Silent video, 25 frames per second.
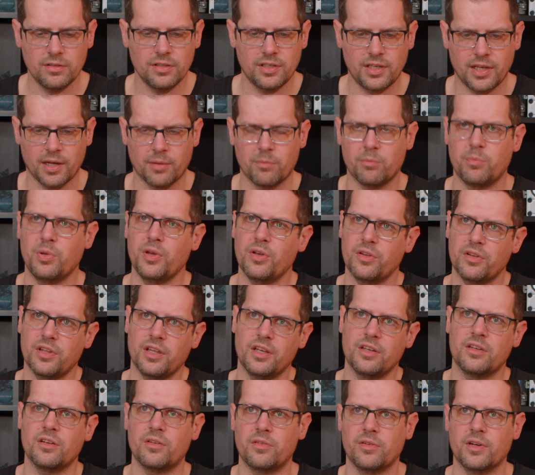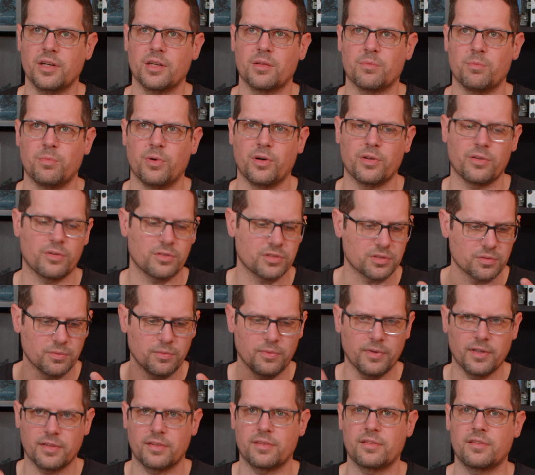can build integrated models
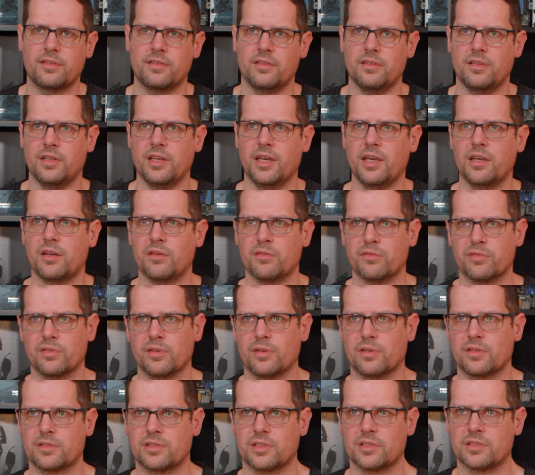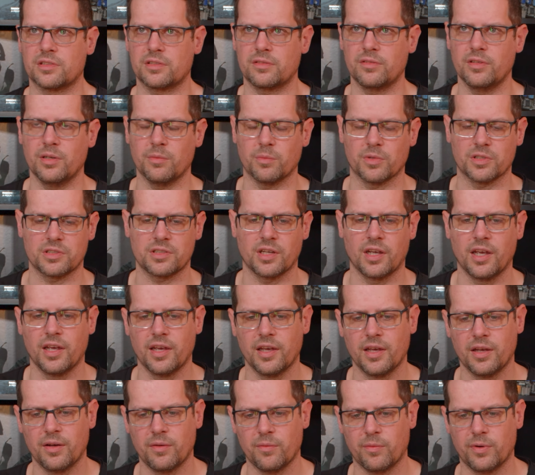with DA converters and streamers
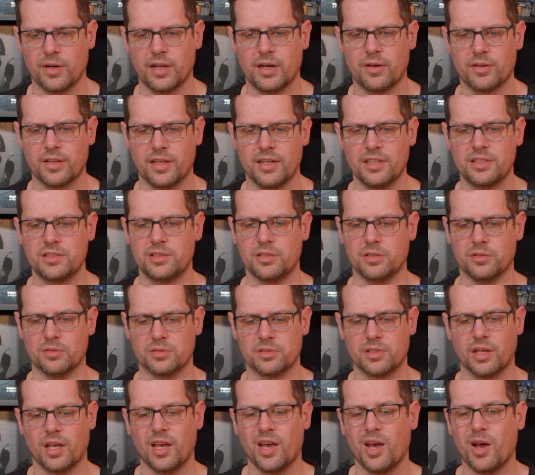without issues.